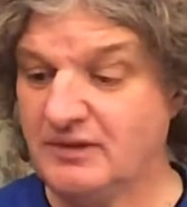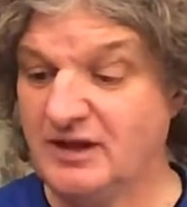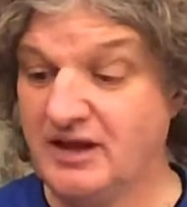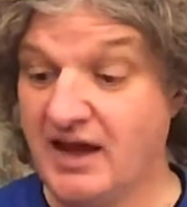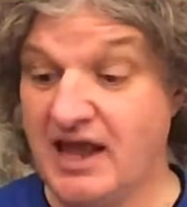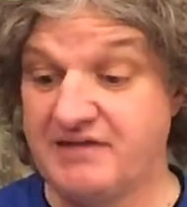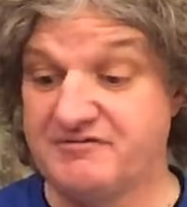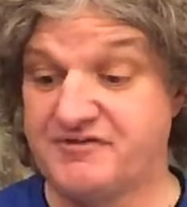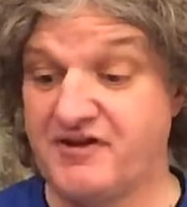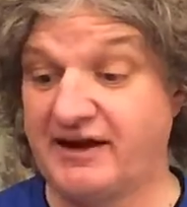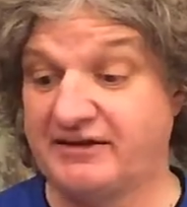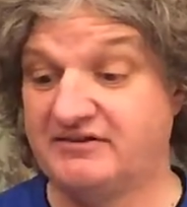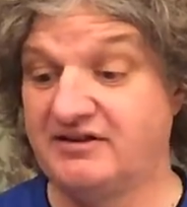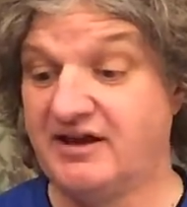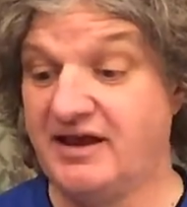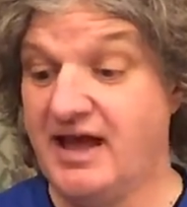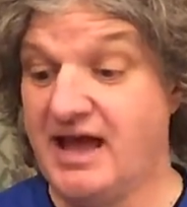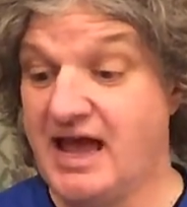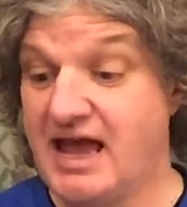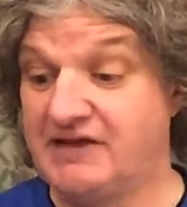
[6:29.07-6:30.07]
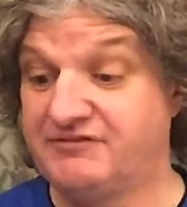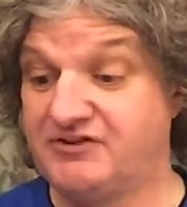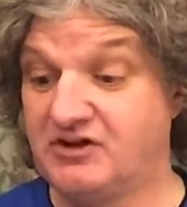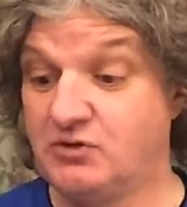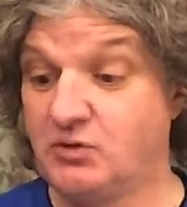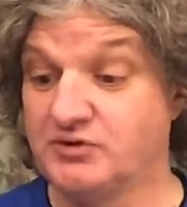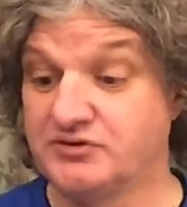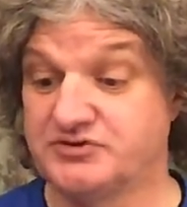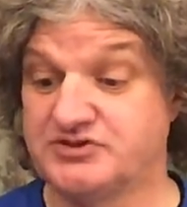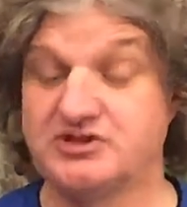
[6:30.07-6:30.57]
In fact, if you
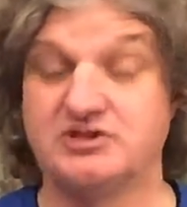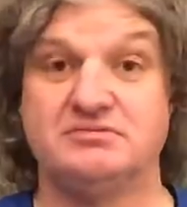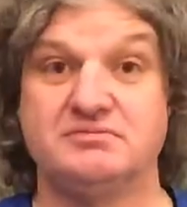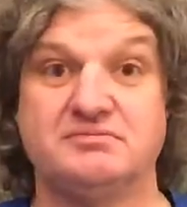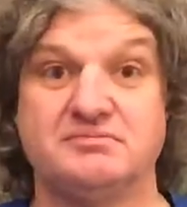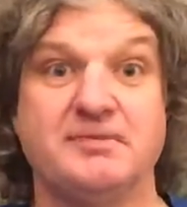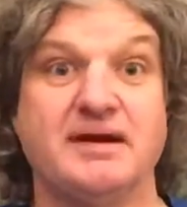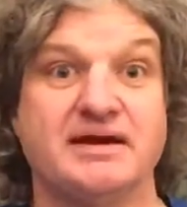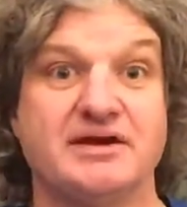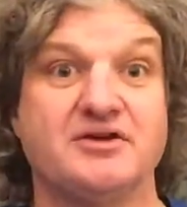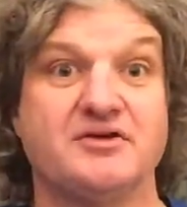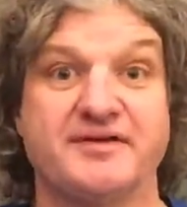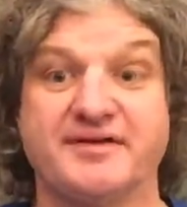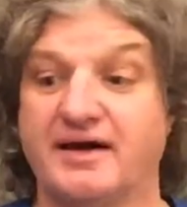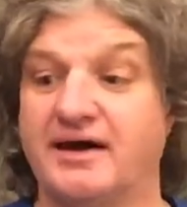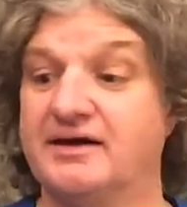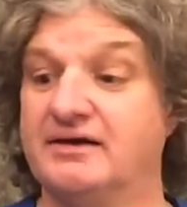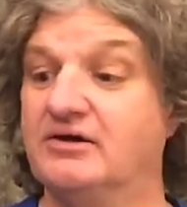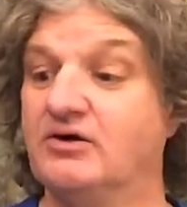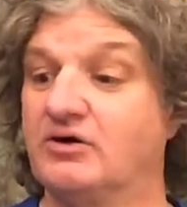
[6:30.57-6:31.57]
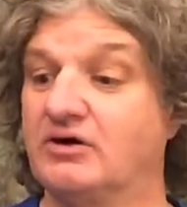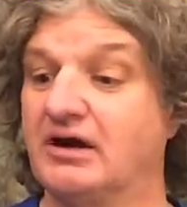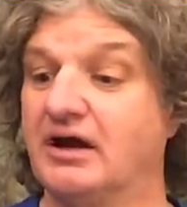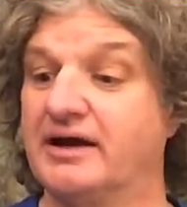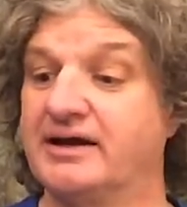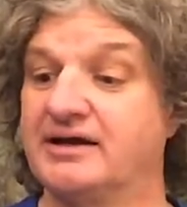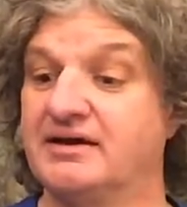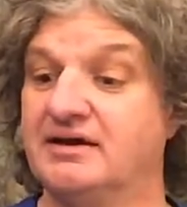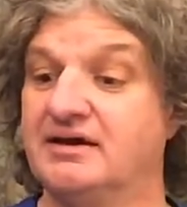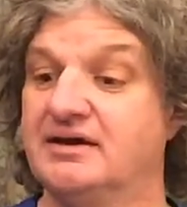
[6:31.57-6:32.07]
want to make your site look
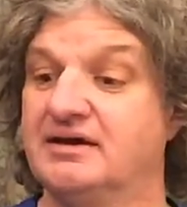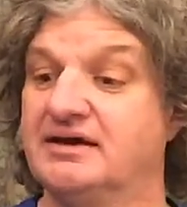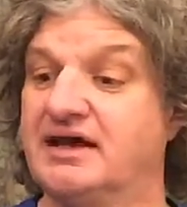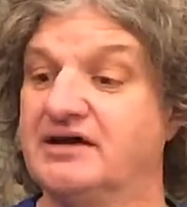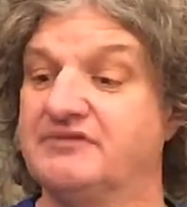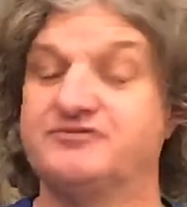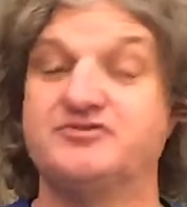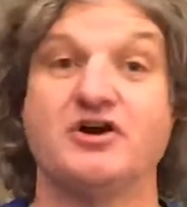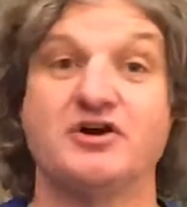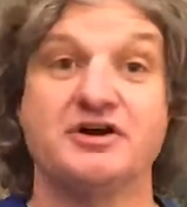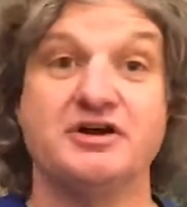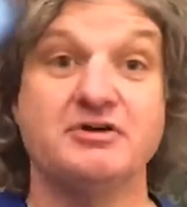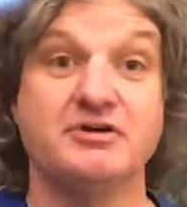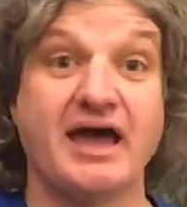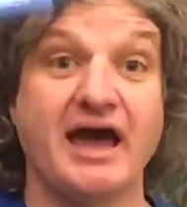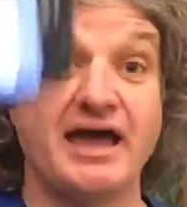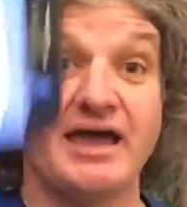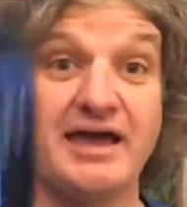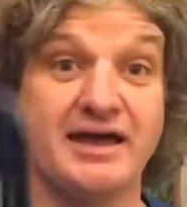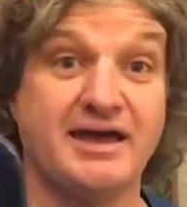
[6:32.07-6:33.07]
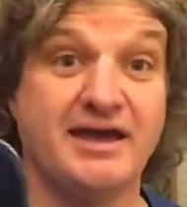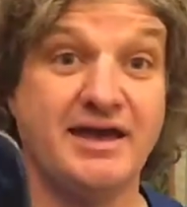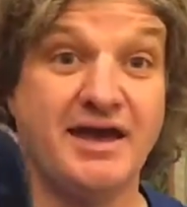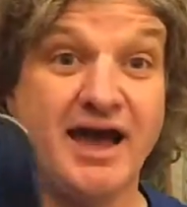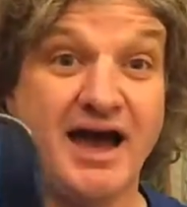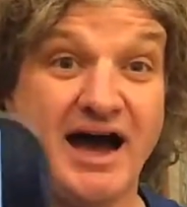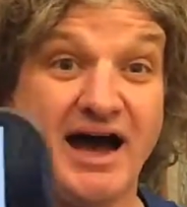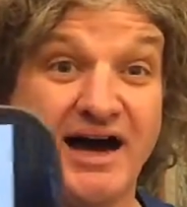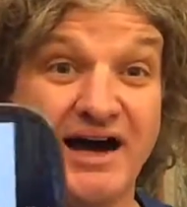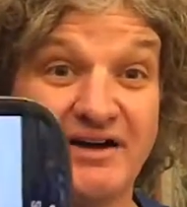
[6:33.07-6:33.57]
like gov.uk,
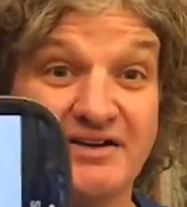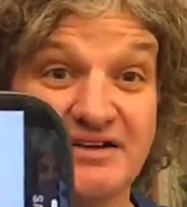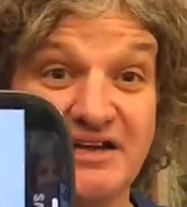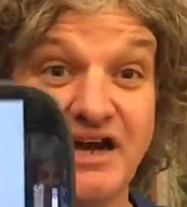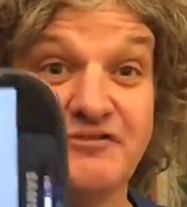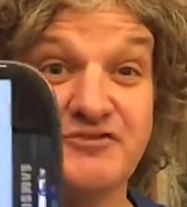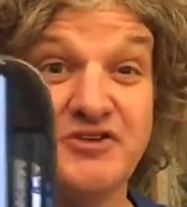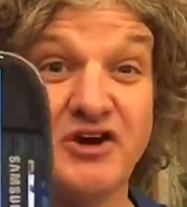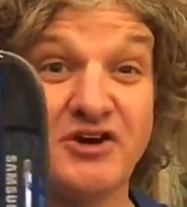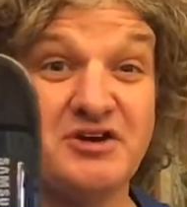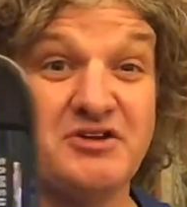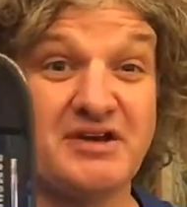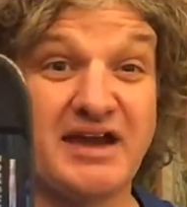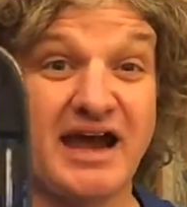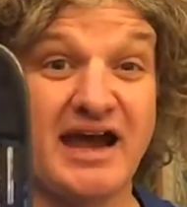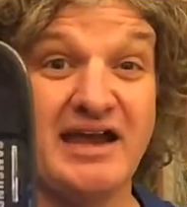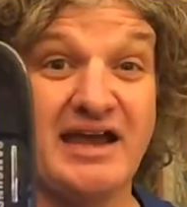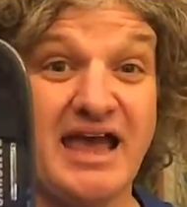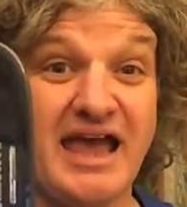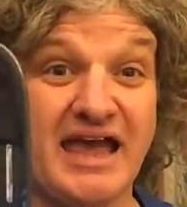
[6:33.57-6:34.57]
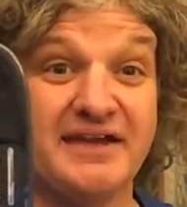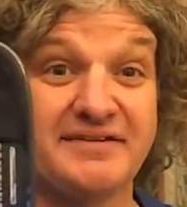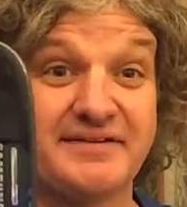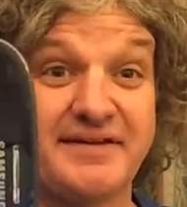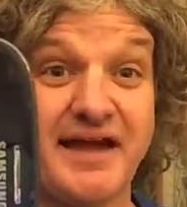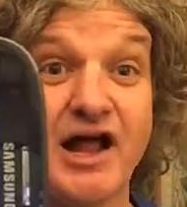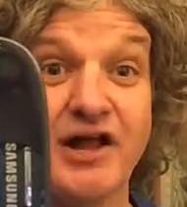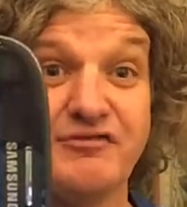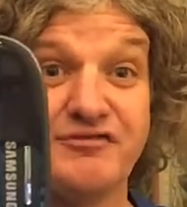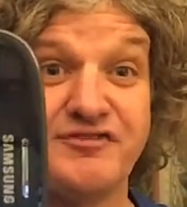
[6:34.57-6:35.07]
gov.uk
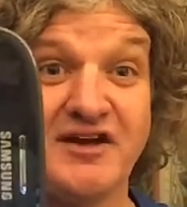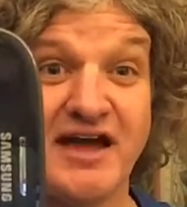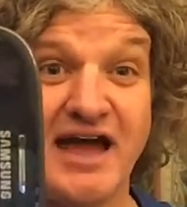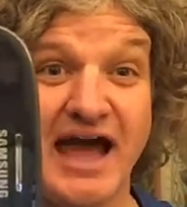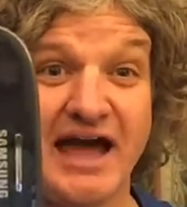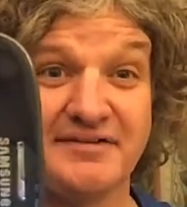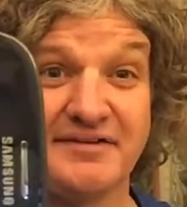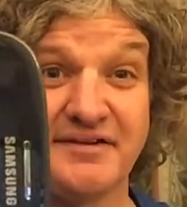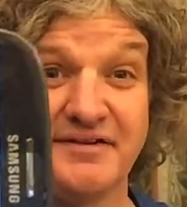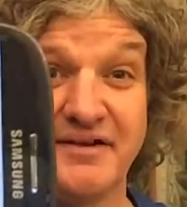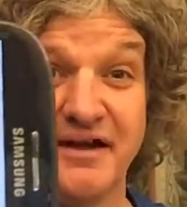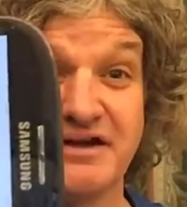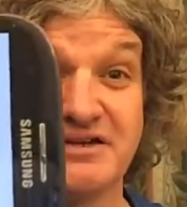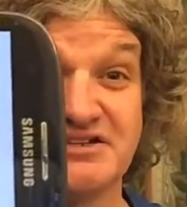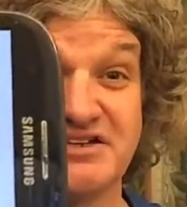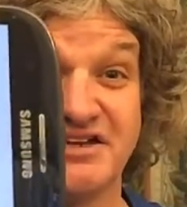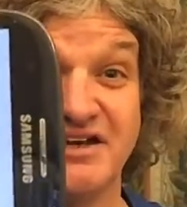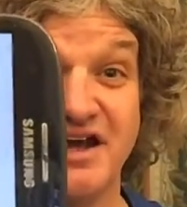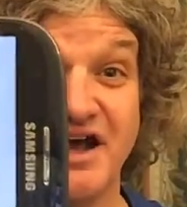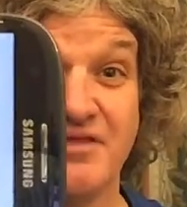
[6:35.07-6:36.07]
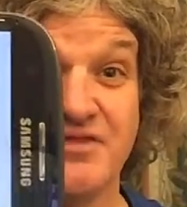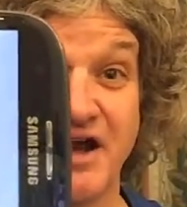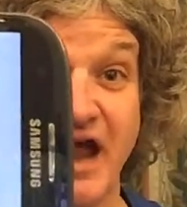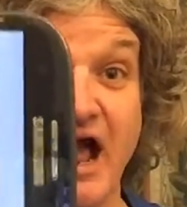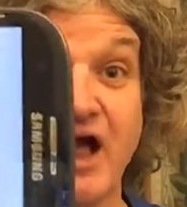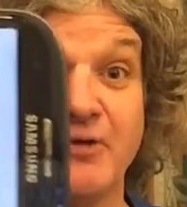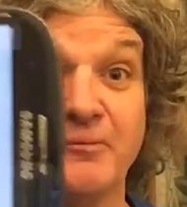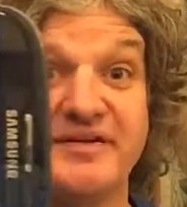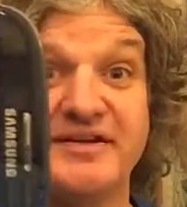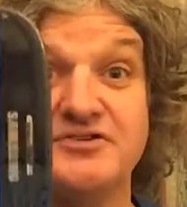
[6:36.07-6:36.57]
itself has a site that
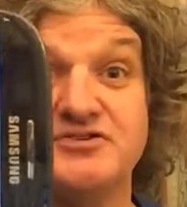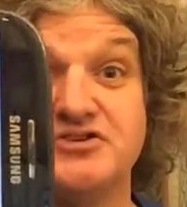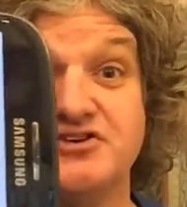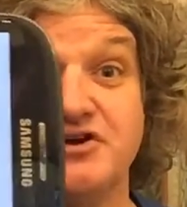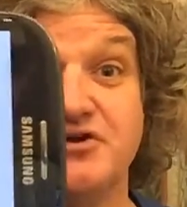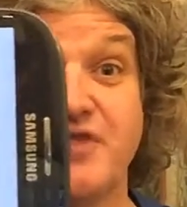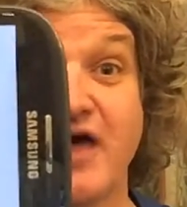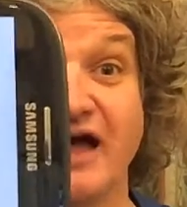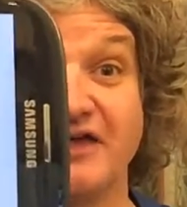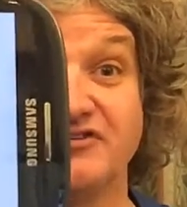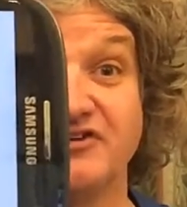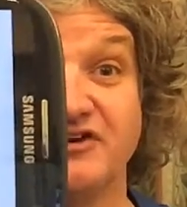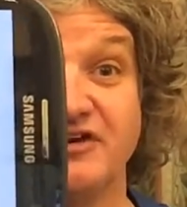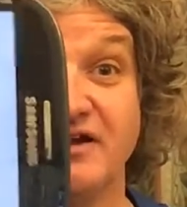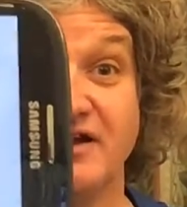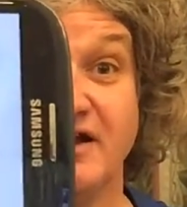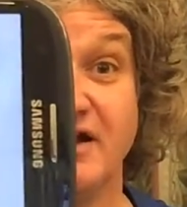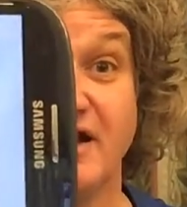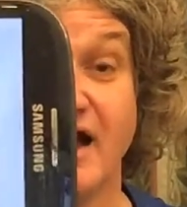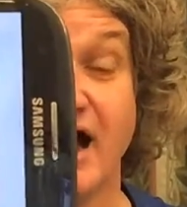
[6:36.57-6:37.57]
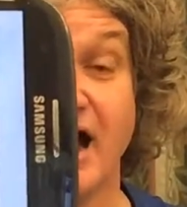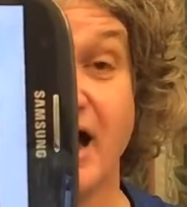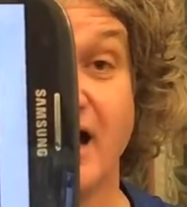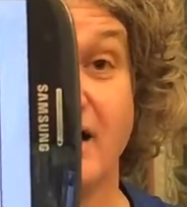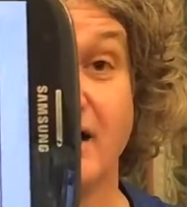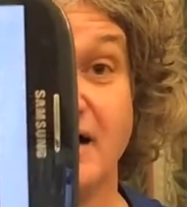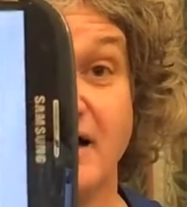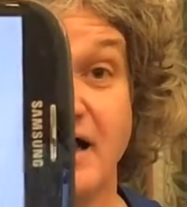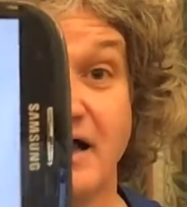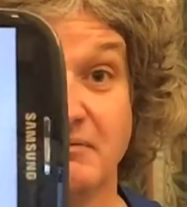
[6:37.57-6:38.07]
helps you to do that.
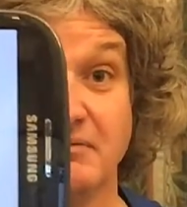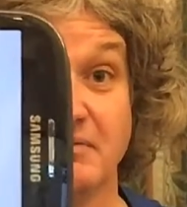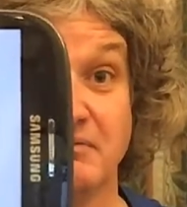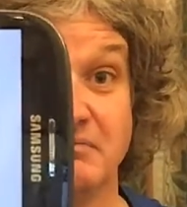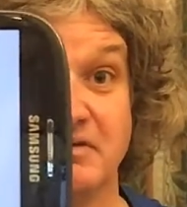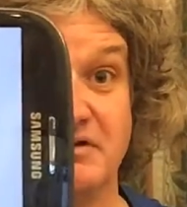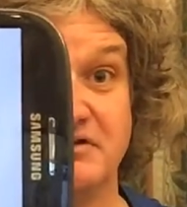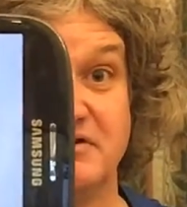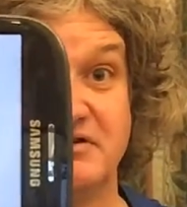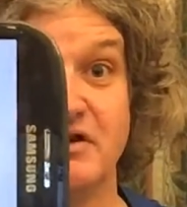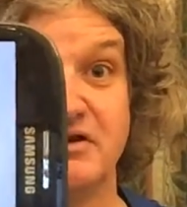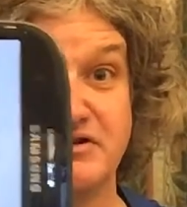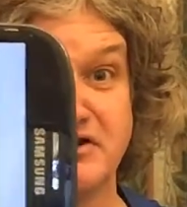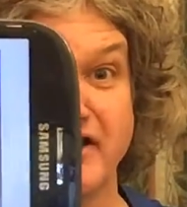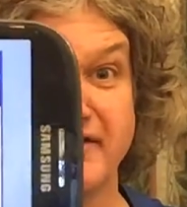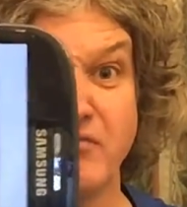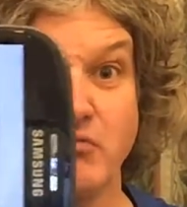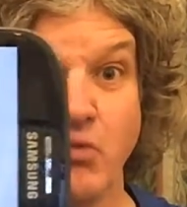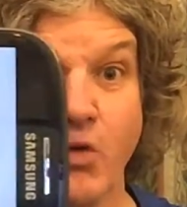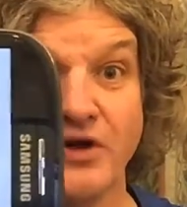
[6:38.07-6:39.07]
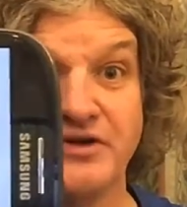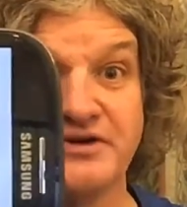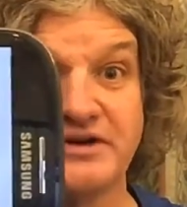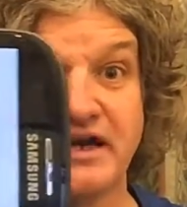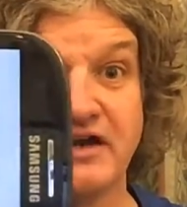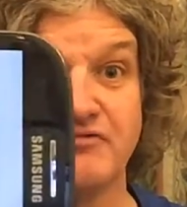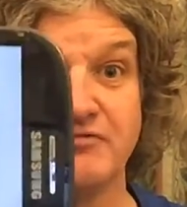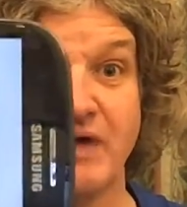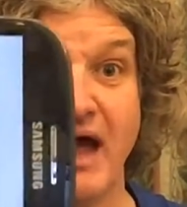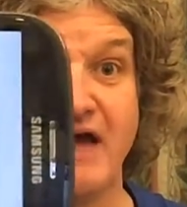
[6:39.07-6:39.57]
It doesn't want
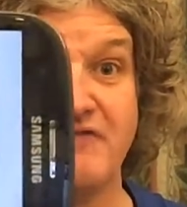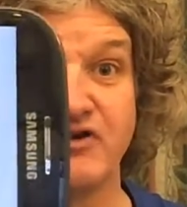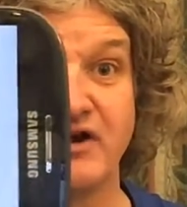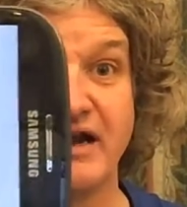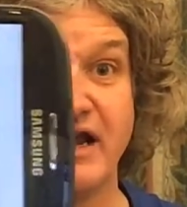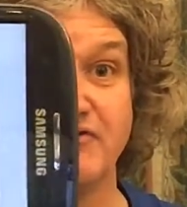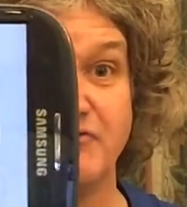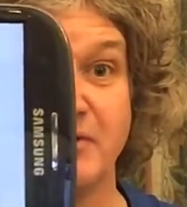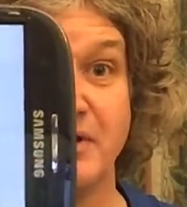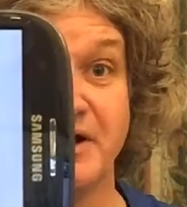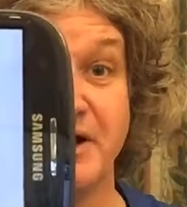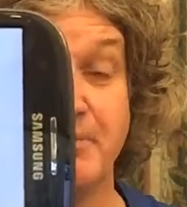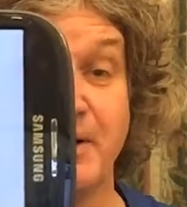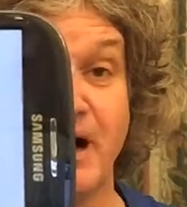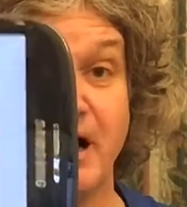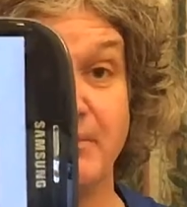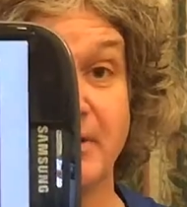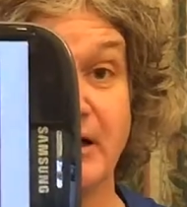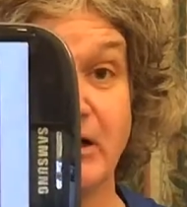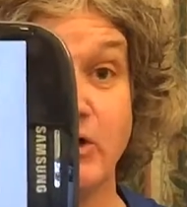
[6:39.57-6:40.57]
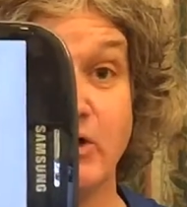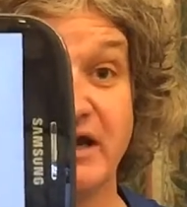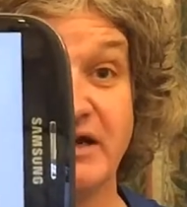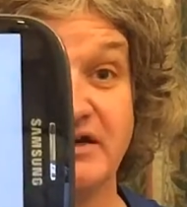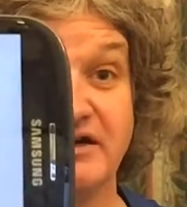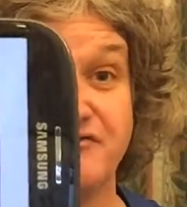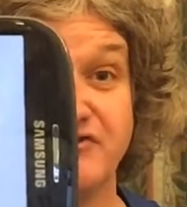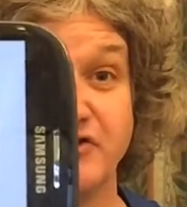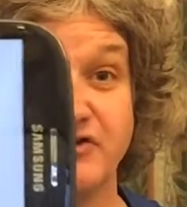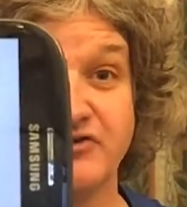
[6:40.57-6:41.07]
every government department looking
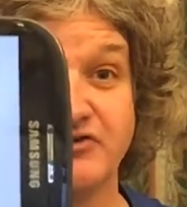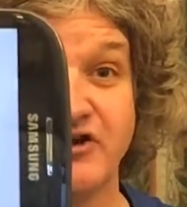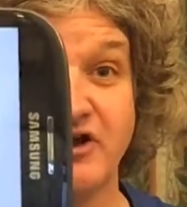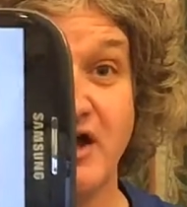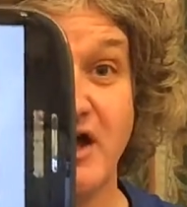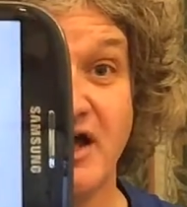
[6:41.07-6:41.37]
different.